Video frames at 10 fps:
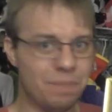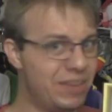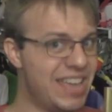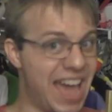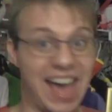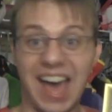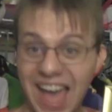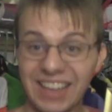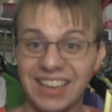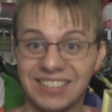but yeah,
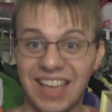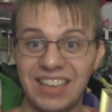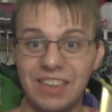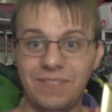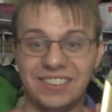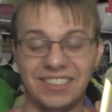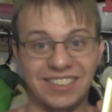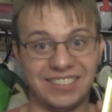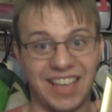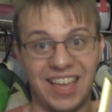I guess uh, even to
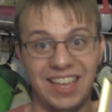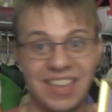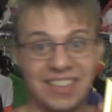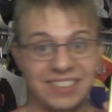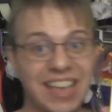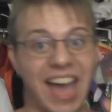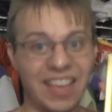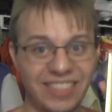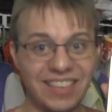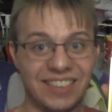this uh, day,
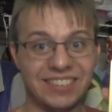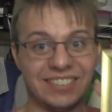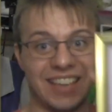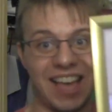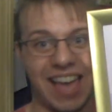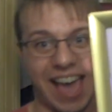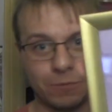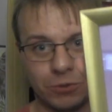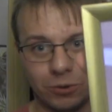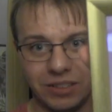I think this is uh,
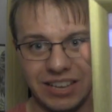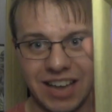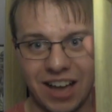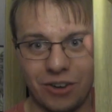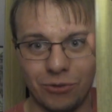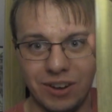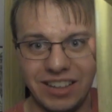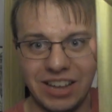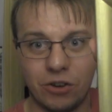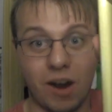absolutely uh,
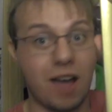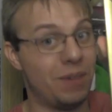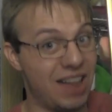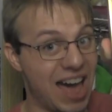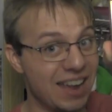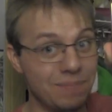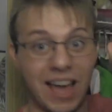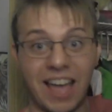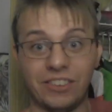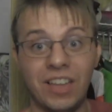really incredible. I'm
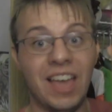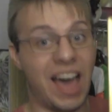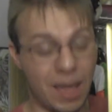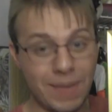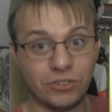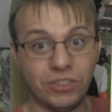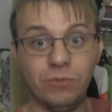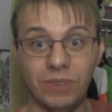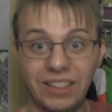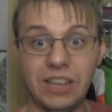uh, I'm actually
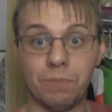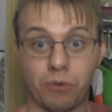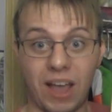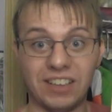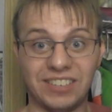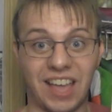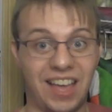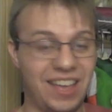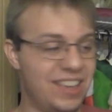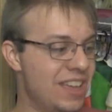really impressed
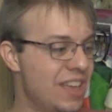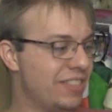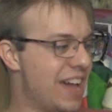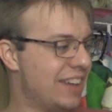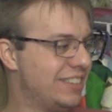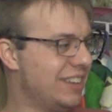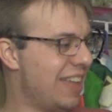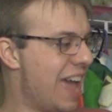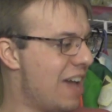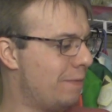uh, that I still
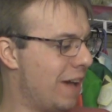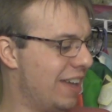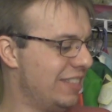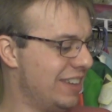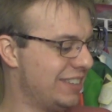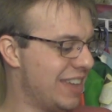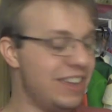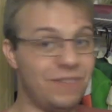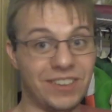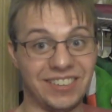have this
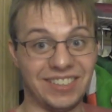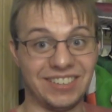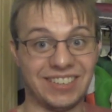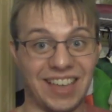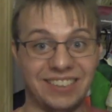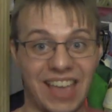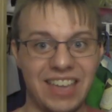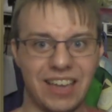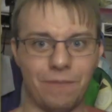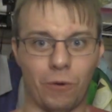even to this
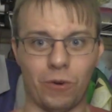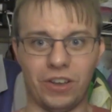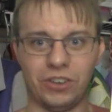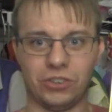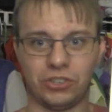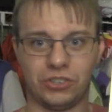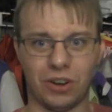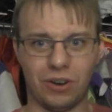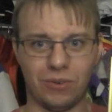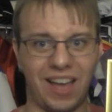day for
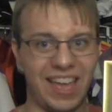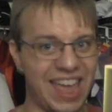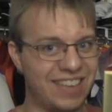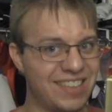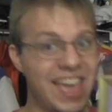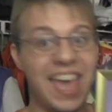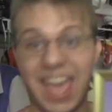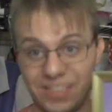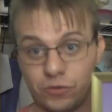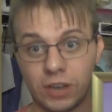sure. and
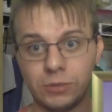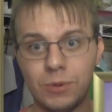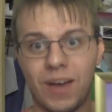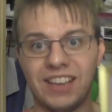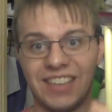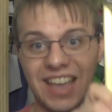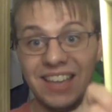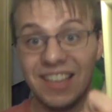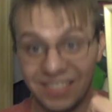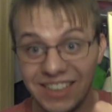and trust me when I
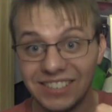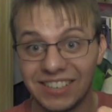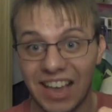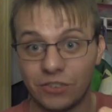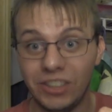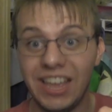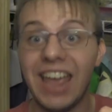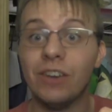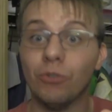say this is actually a